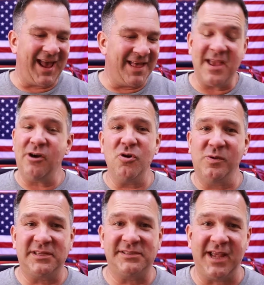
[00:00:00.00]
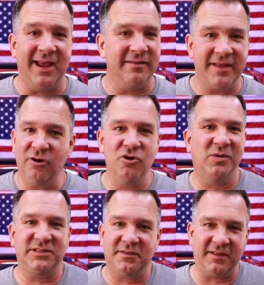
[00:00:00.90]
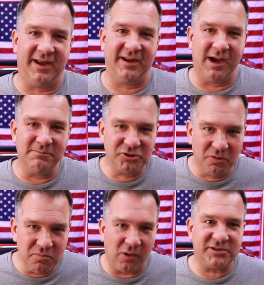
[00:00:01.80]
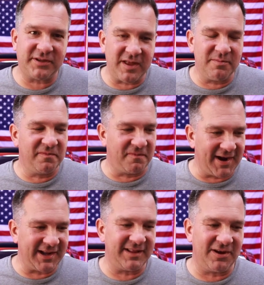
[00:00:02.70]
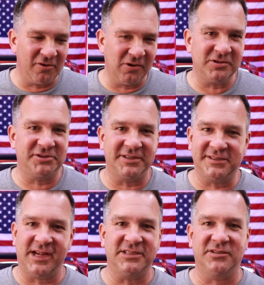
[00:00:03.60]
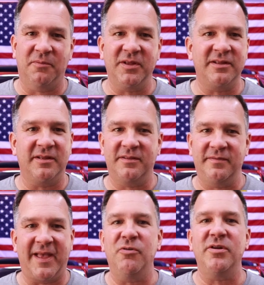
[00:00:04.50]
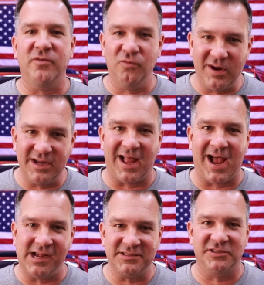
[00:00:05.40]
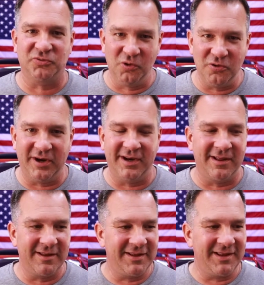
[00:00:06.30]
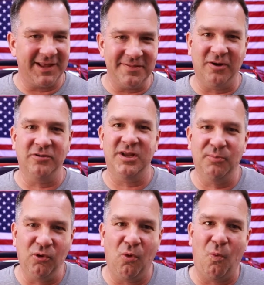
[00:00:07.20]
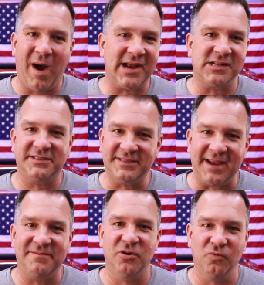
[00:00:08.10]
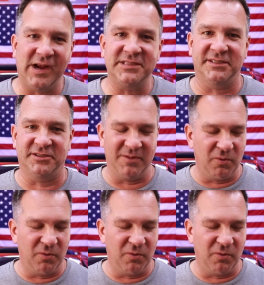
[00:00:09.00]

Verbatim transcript: And they don't know what to say. They don't know what to think. I'm sure most of them are fighting the urge to say something that they don't even realize is rooted in their liberal white savior racism.